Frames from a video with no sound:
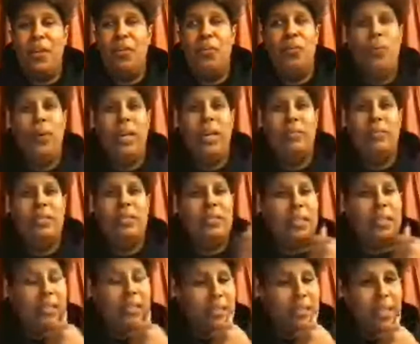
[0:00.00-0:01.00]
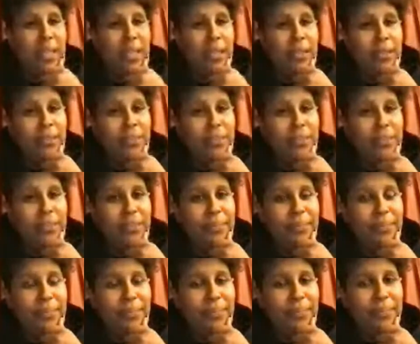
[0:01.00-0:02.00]
What else is there to say?
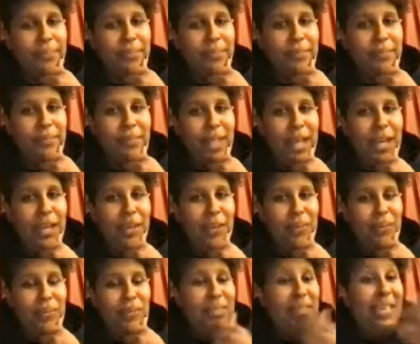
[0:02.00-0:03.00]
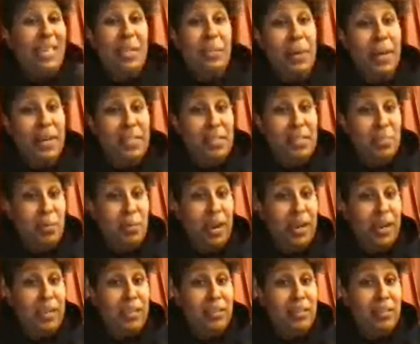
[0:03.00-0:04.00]
Like, was anybody
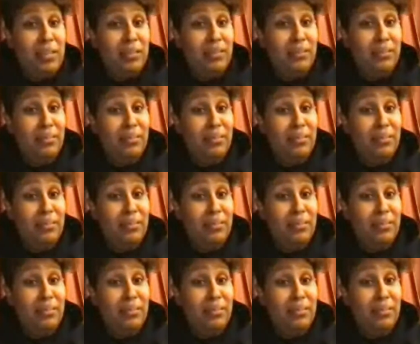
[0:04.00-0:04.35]
surprised?